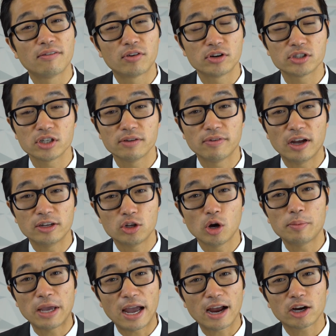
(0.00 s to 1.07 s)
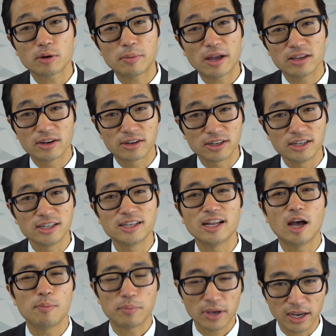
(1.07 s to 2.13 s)
version of Adobe Acrobat. You're gonna need
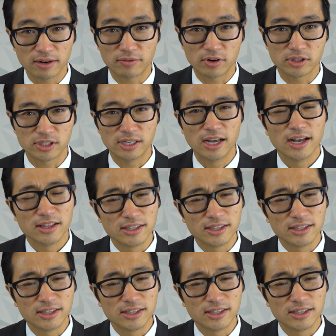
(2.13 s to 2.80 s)
a paid version.